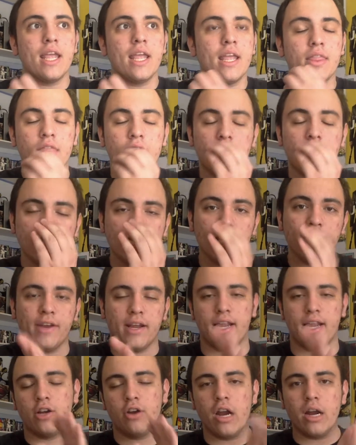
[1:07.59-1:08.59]
Let's not
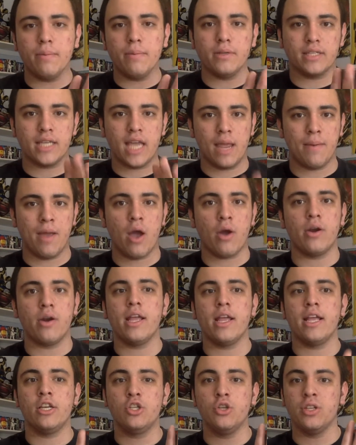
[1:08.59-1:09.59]
forget, Incredibles came out
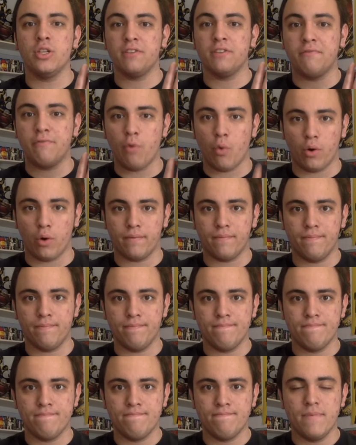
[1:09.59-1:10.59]
in 2004.
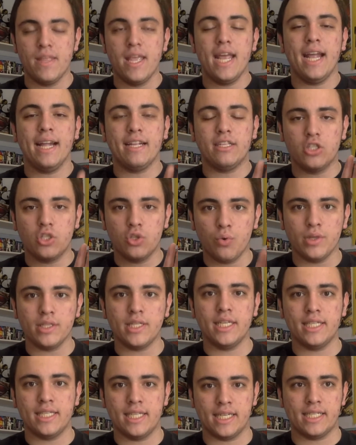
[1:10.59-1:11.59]
It's
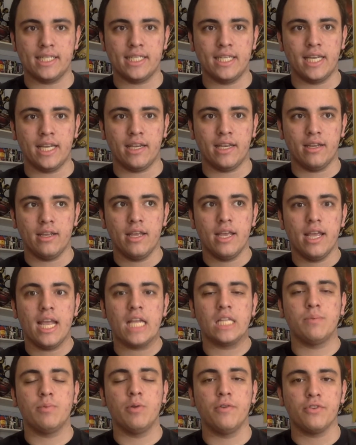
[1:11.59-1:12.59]
2016.
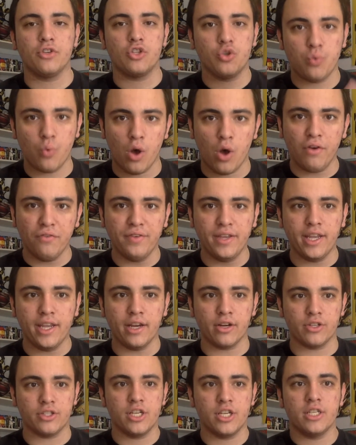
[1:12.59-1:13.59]
It's been over 12
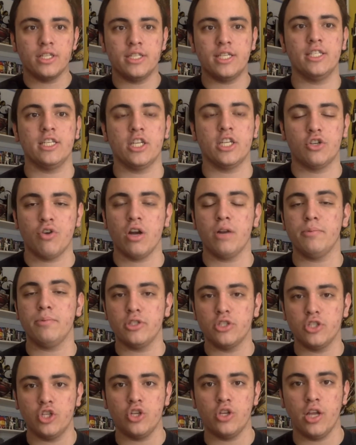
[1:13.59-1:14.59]
years since
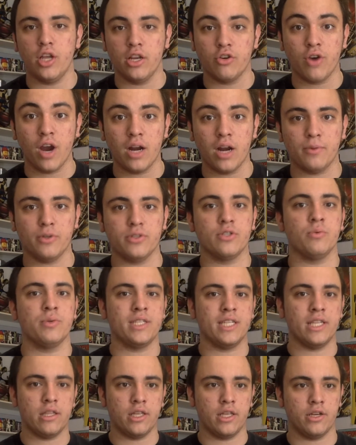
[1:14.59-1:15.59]
Incredibles was
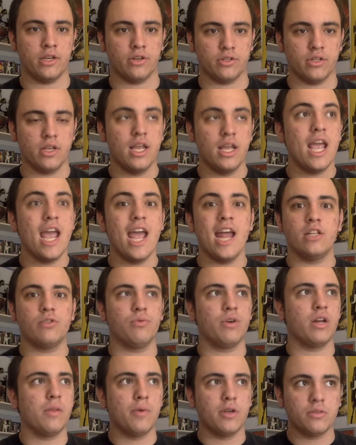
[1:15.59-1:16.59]
in theaters. And it's
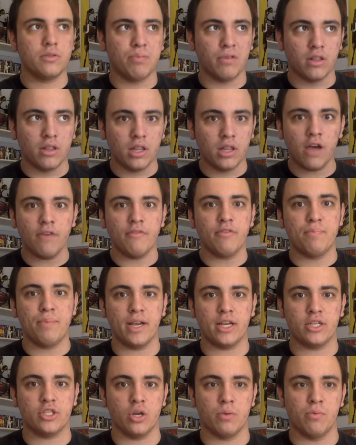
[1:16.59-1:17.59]
one of the most beloved
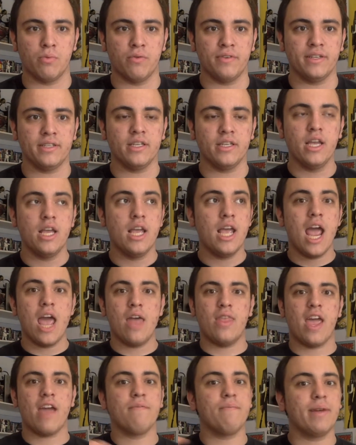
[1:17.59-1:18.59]
Pixar movies, and
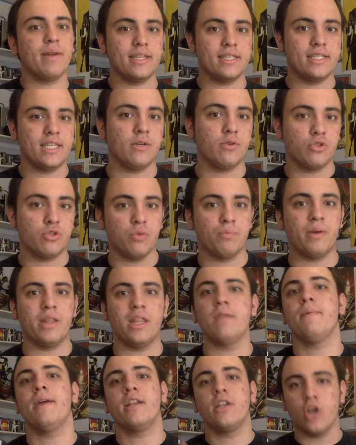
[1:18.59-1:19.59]
they haven't made a sequel to it, but
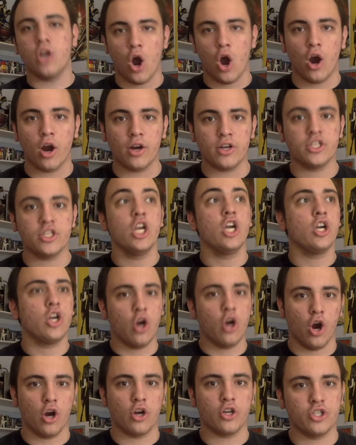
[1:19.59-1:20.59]
they made Cars,
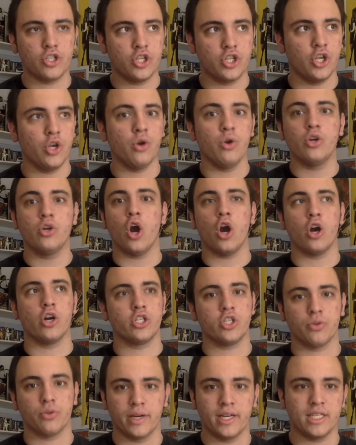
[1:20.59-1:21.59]
Cars 2, Cars
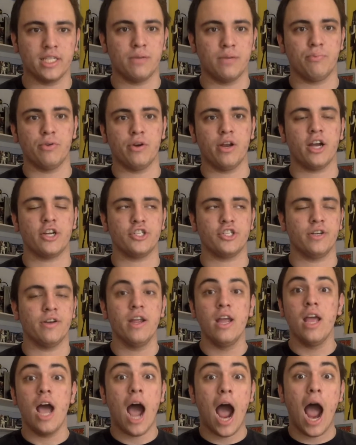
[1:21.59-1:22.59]
3 is in production.
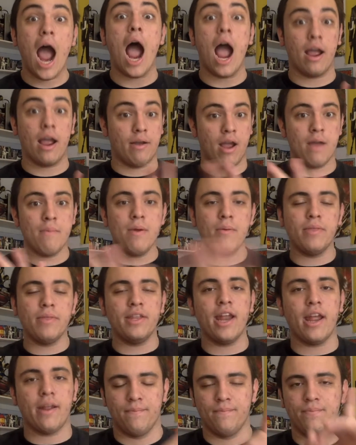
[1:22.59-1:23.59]
I remember the
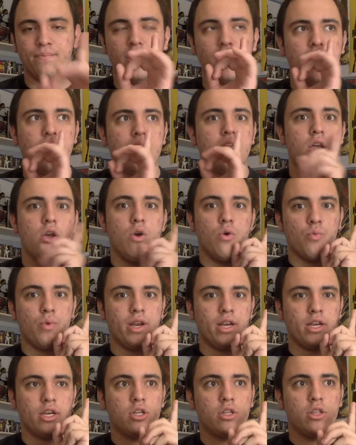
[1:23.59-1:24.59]
day
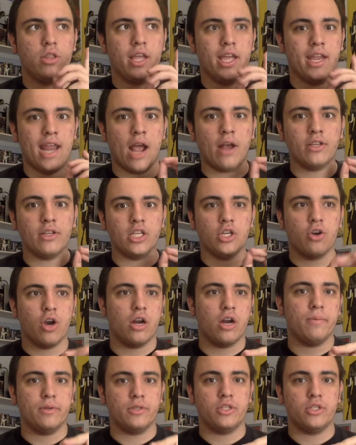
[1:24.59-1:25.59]
when they announced
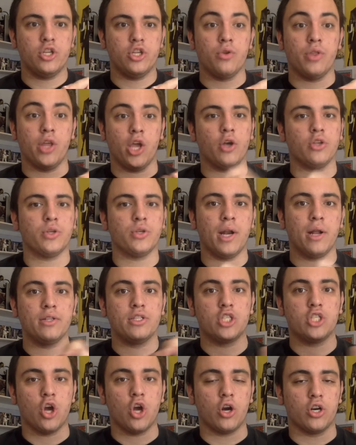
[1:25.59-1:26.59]
Incredibles 2, they also
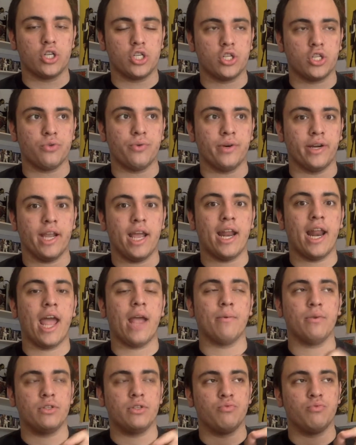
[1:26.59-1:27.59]
announced Cars 3, and I
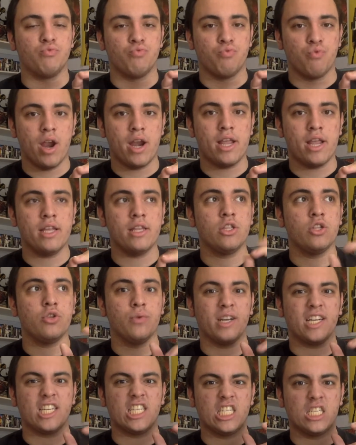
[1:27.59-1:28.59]
was ready to
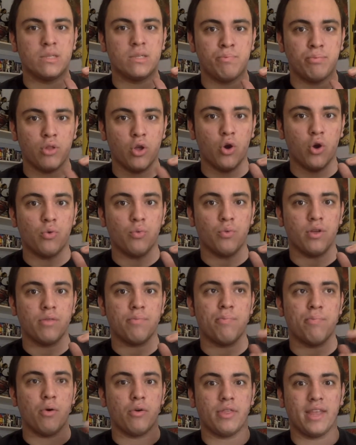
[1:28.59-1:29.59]
explode with
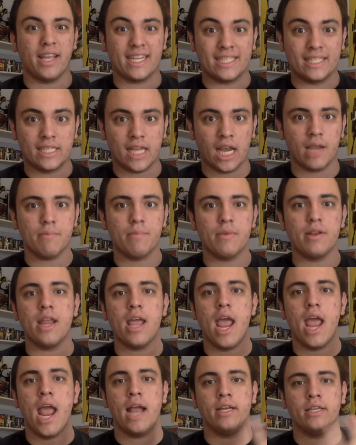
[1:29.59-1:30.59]
both excitement
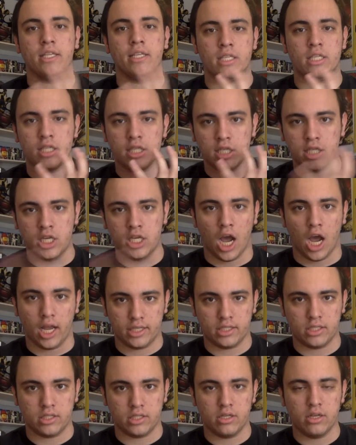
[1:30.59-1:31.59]
and
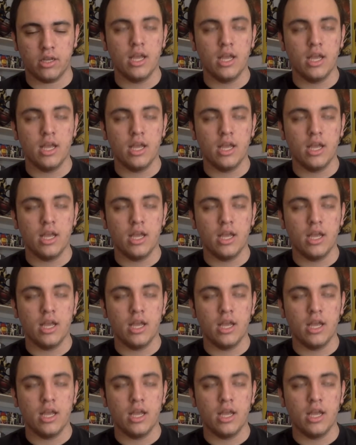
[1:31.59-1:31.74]
disgust.